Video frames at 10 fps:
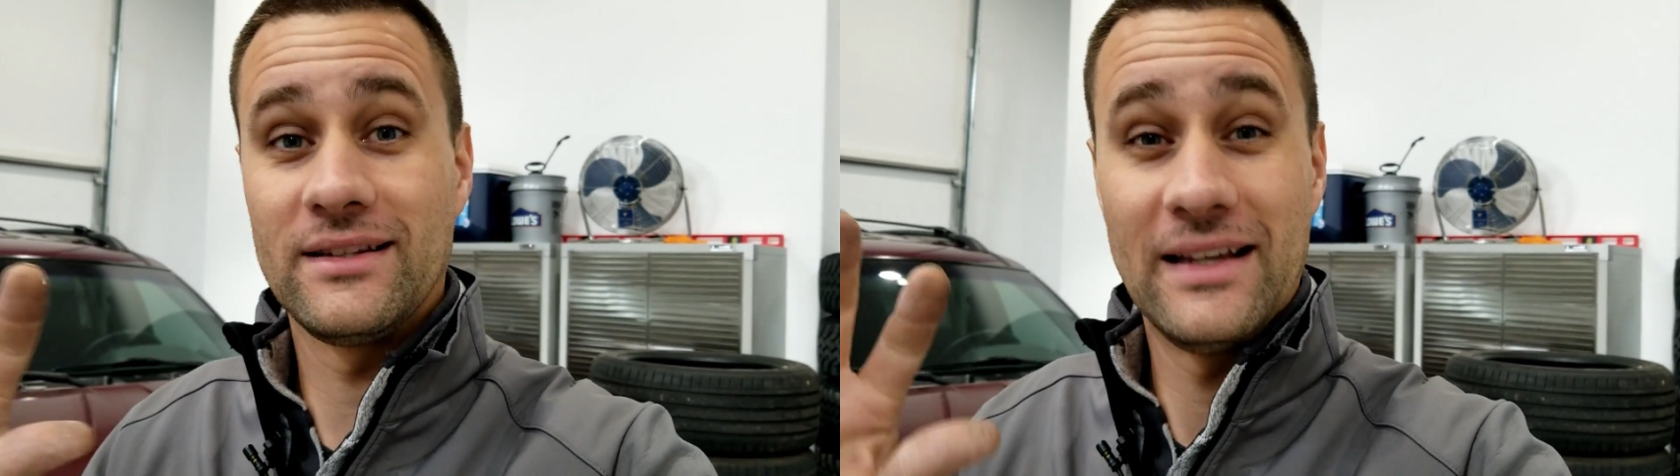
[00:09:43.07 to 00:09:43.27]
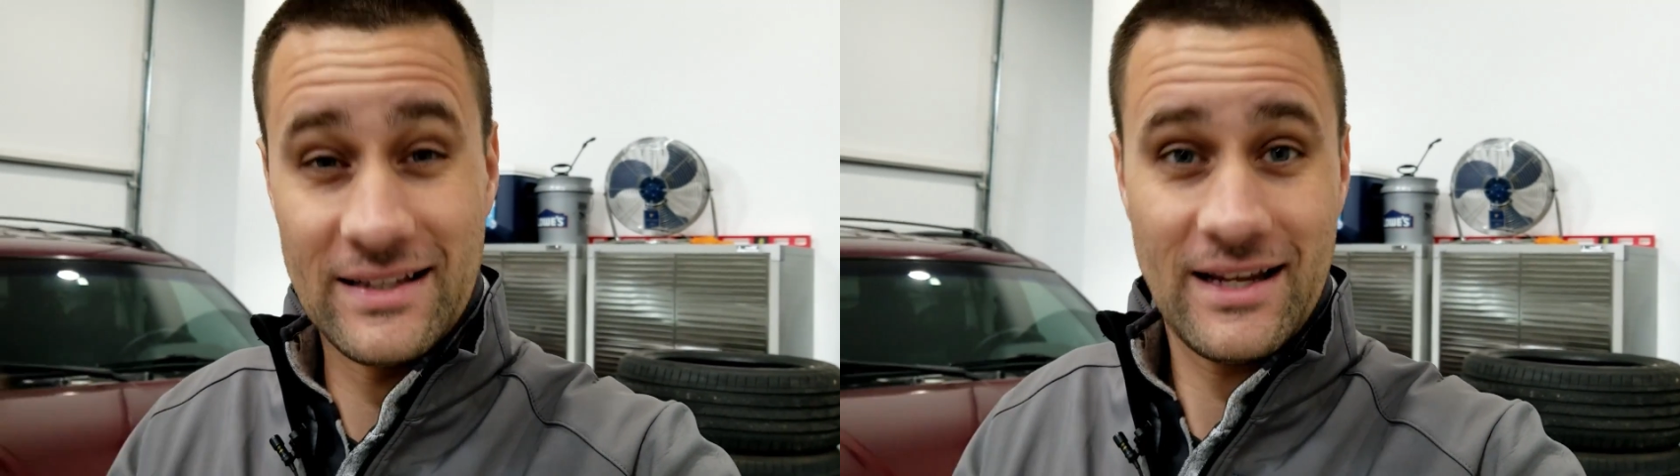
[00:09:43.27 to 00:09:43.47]

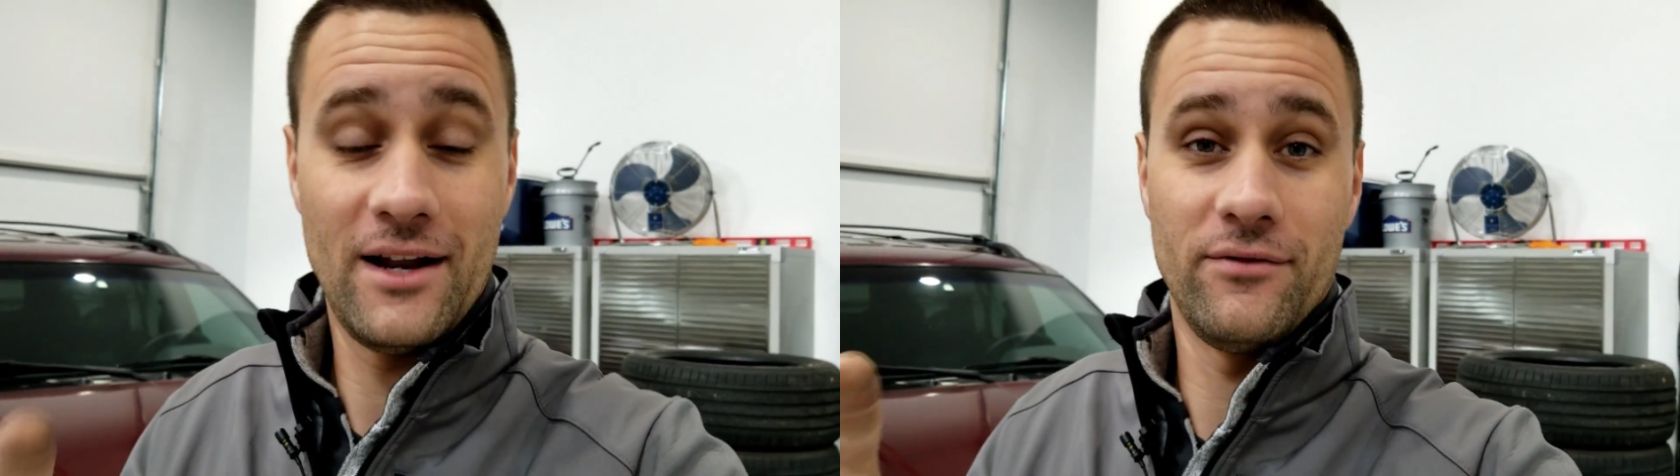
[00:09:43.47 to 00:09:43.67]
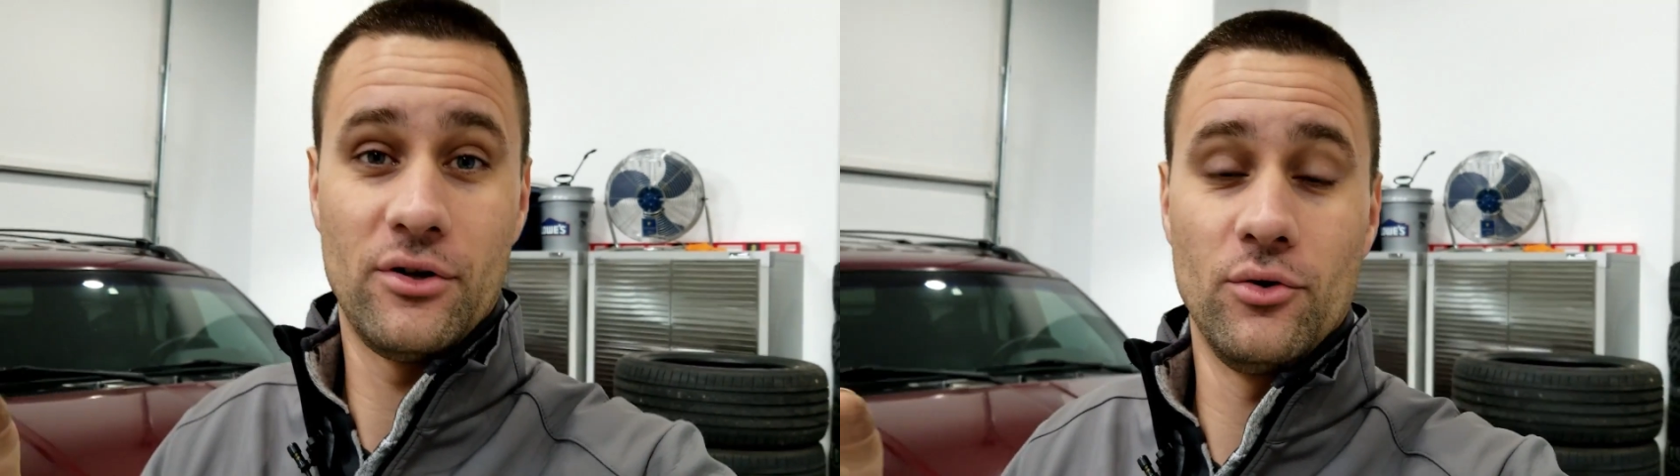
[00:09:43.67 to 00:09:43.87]
It's kind
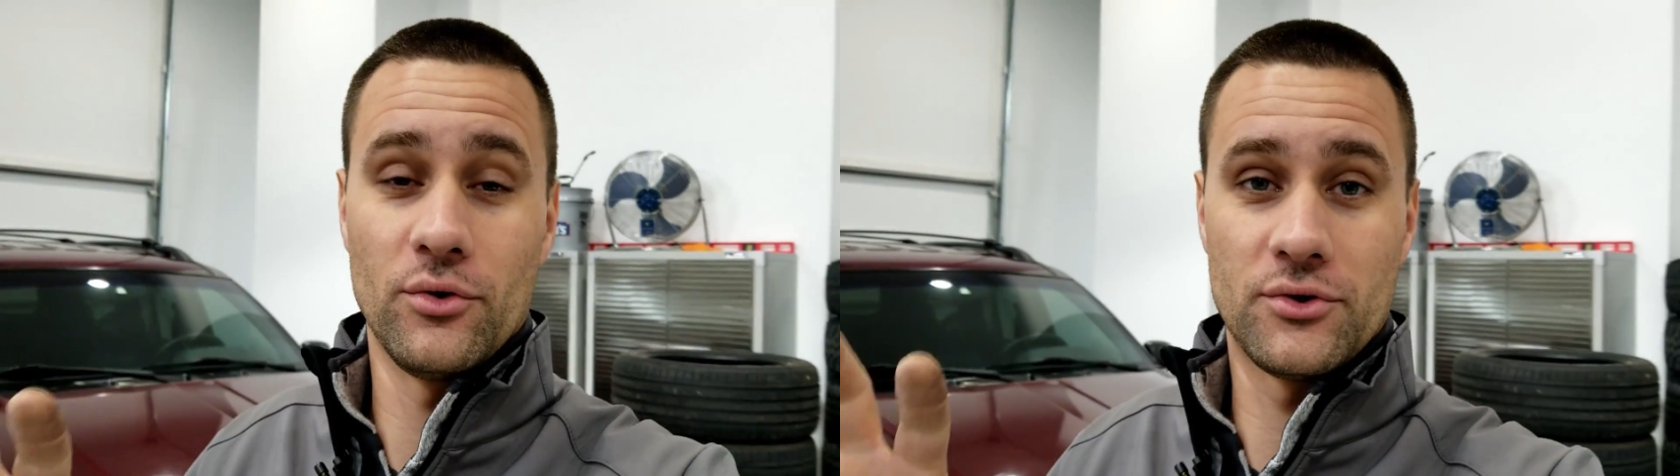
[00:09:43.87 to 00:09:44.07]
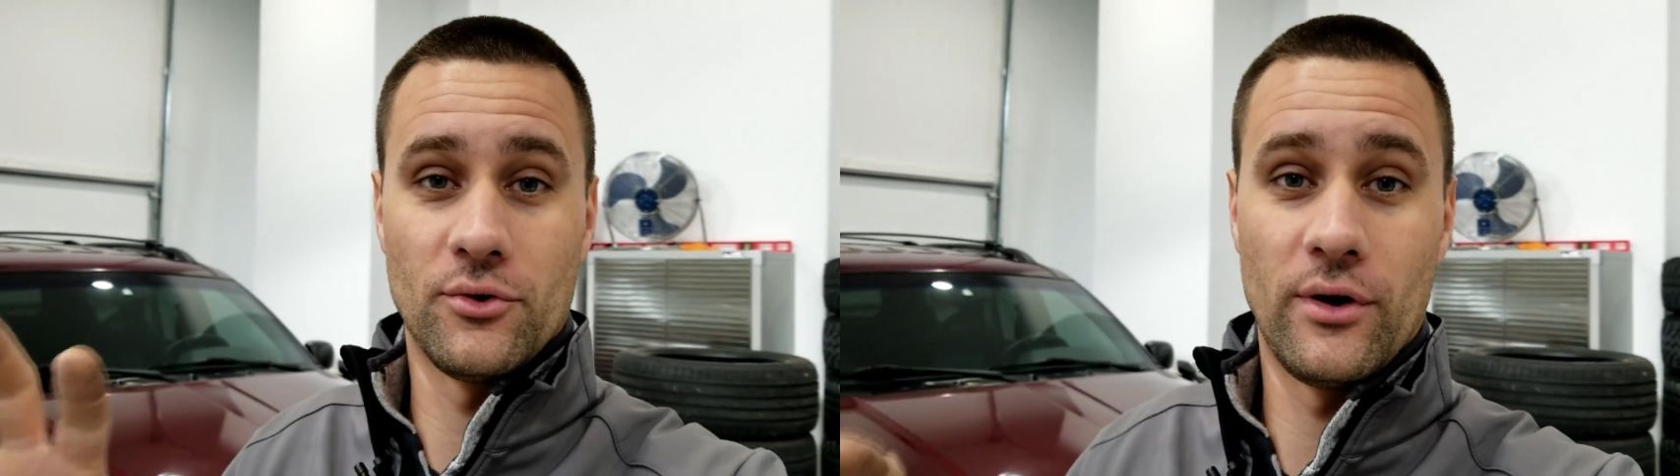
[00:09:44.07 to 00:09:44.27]
of a cool
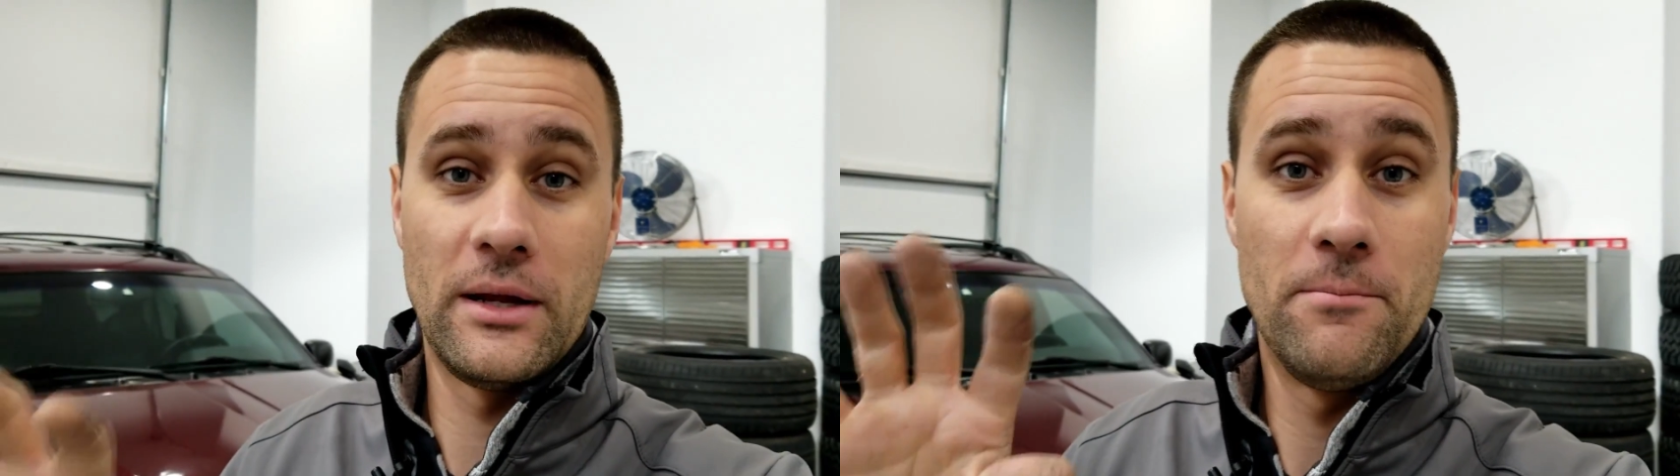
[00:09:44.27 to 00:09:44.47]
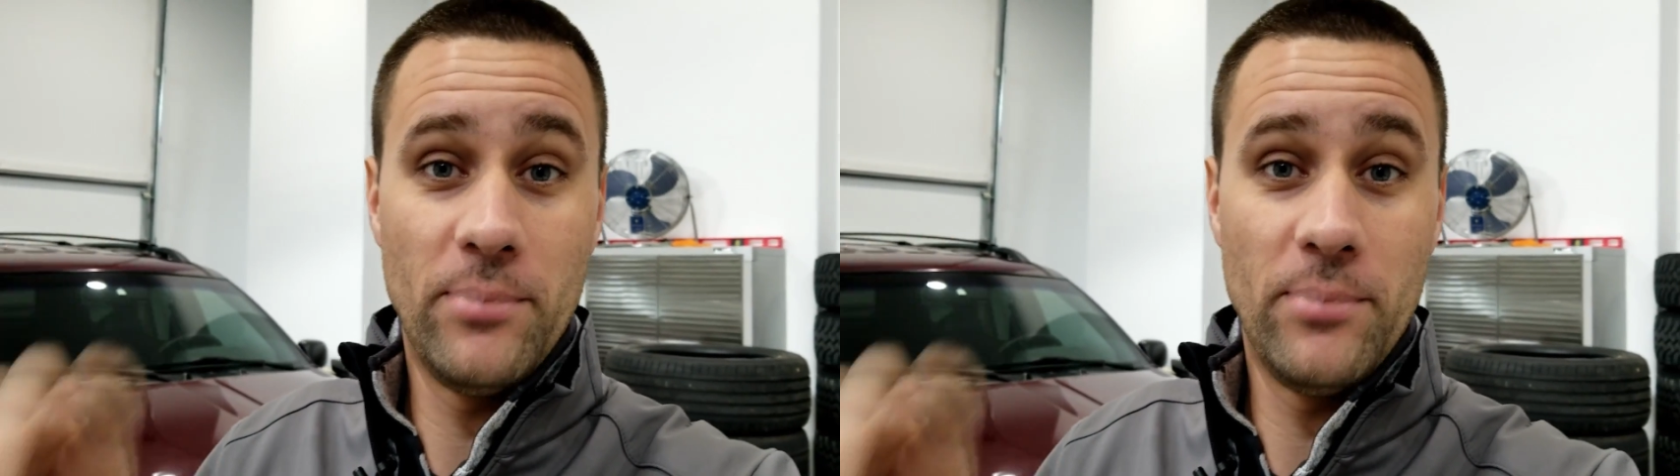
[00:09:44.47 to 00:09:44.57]
story,